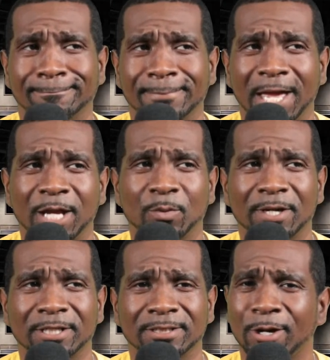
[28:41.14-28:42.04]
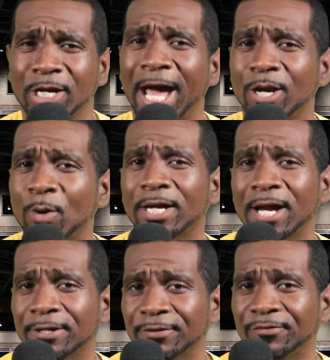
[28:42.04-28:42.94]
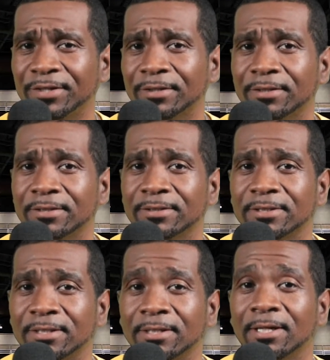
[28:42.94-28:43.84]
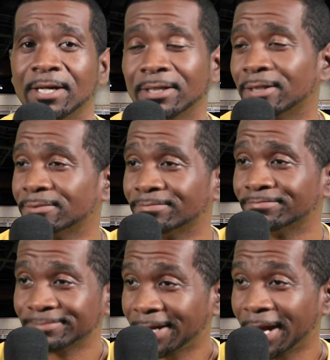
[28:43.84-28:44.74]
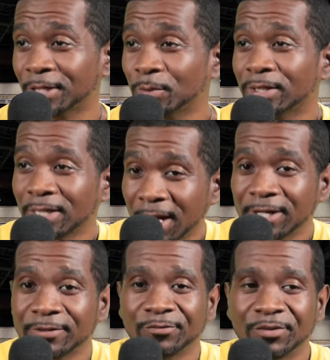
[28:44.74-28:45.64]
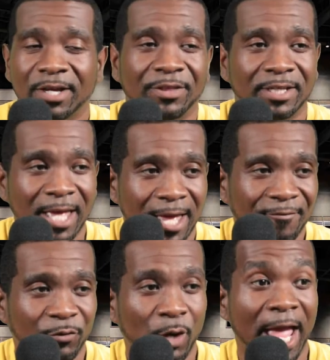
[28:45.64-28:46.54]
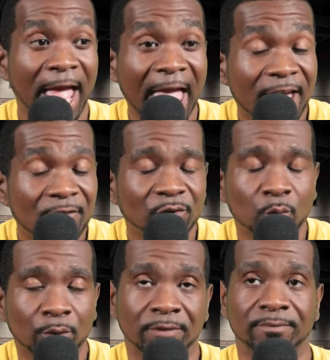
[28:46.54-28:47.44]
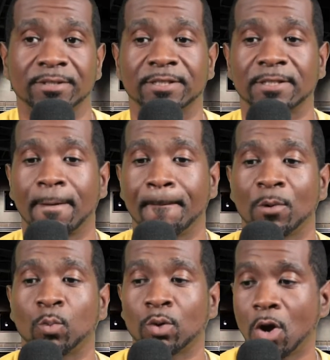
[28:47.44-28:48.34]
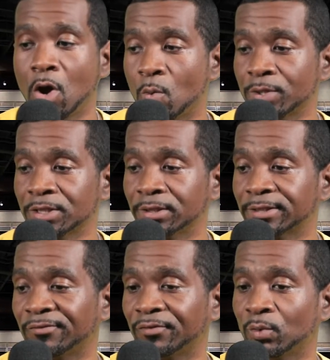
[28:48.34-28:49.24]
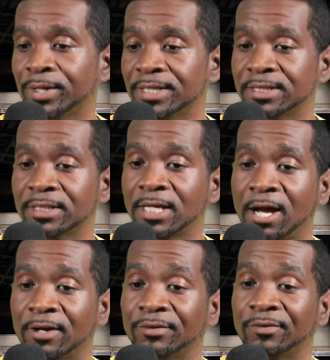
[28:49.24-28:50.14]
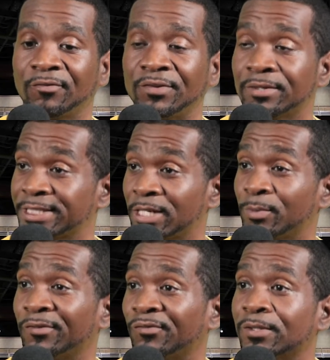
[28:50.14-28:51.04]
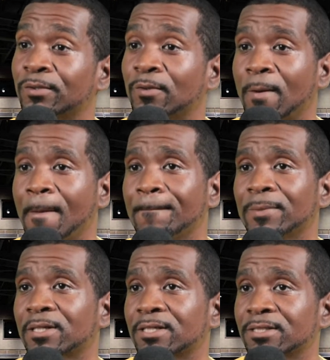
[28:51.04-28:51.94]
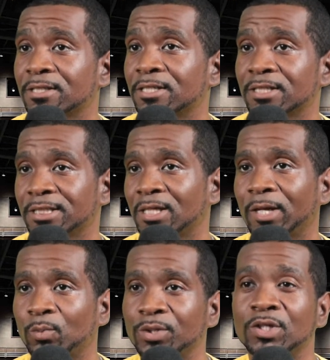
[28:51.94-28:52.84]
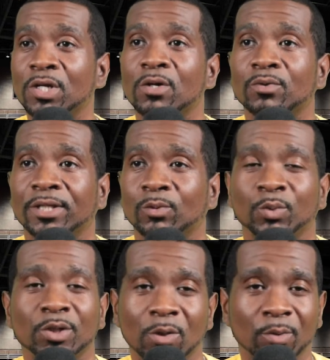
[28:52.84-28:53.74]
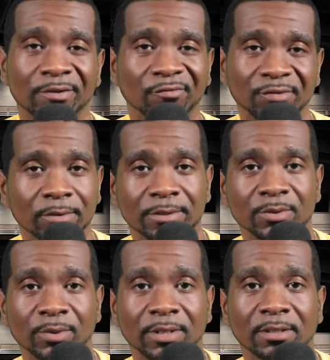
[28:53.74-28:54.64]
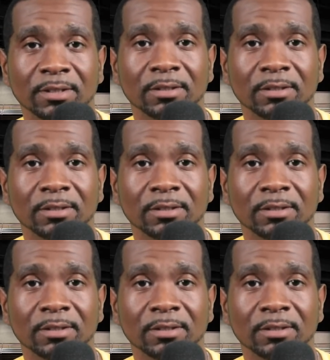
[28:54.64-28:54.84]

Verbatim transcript: How do I how, how do I conquer fear? How do I conquer fear? I think for every one of us, we're always looking for ways to conquer the fears that we feel, because initially, like we know that we don't want to feel this way